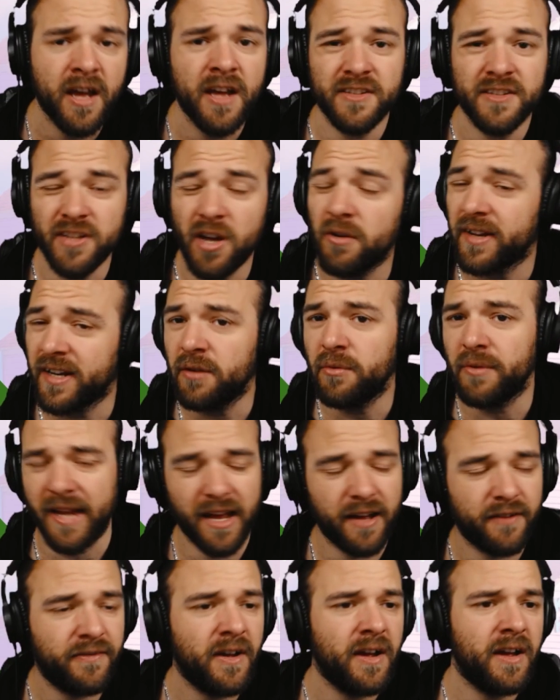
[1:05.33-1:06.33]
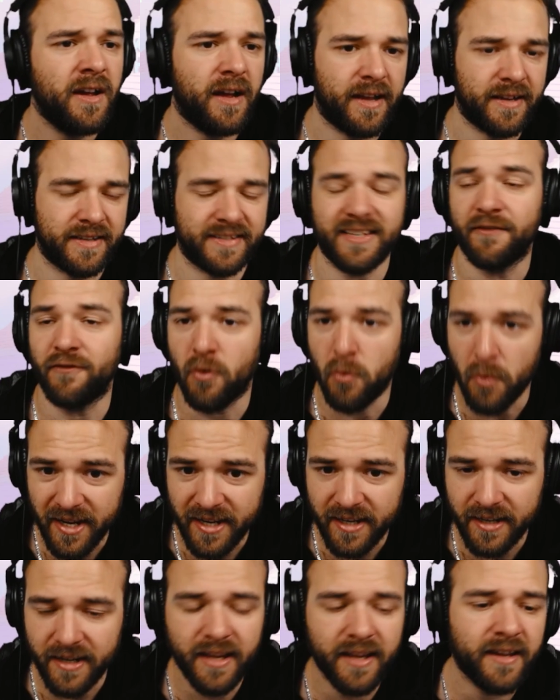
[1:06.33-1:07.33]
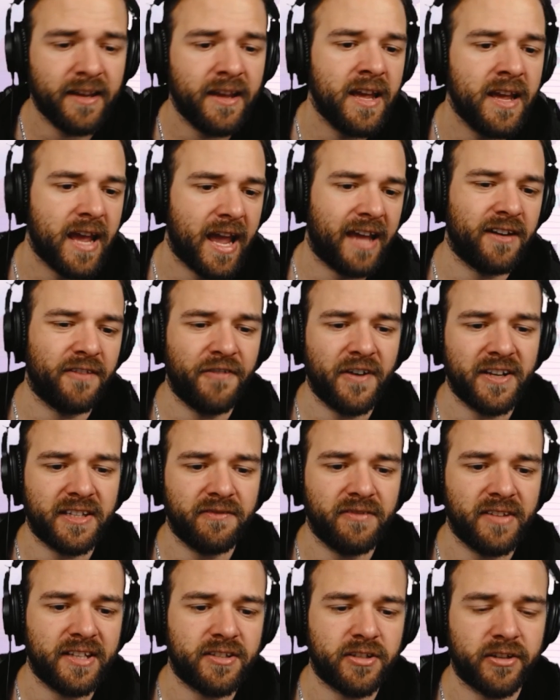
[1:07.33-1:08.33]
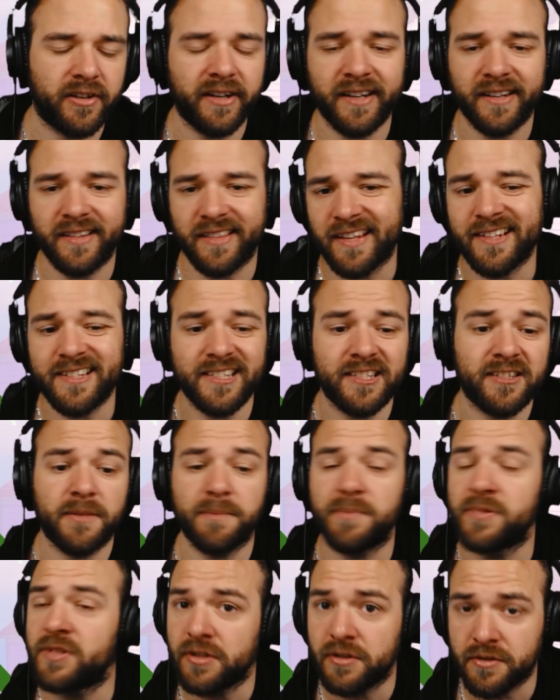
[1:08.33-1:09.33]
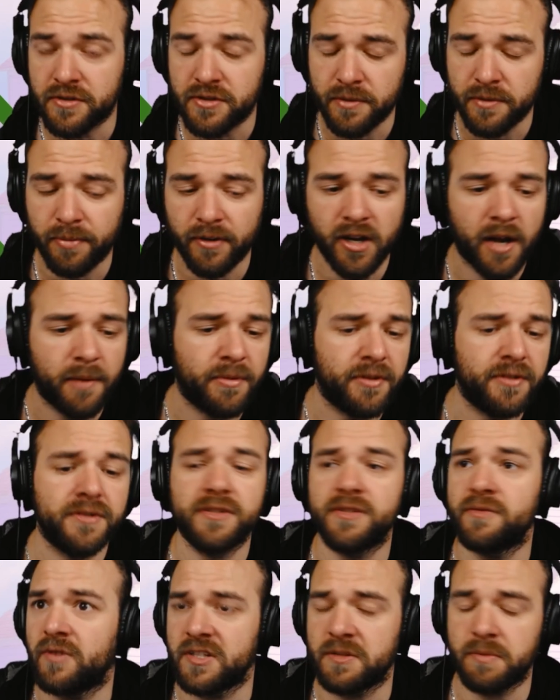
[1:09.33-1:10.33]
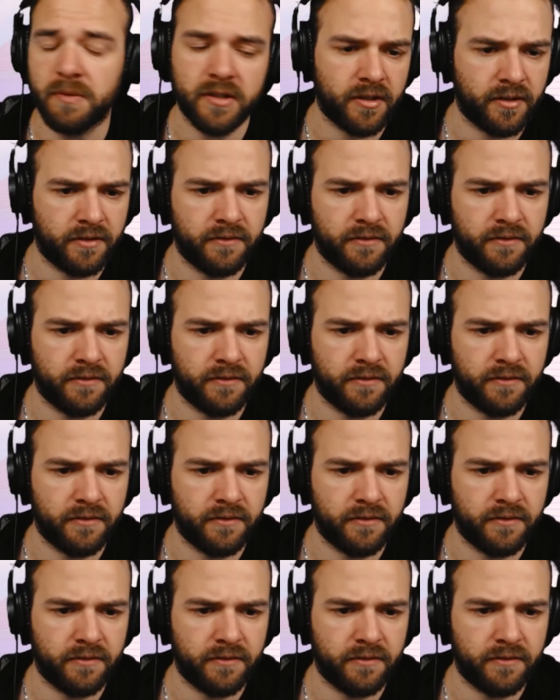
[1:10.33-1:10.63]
So here we have Self-Awakening and effectively turning things into pseudo super combos once per turn,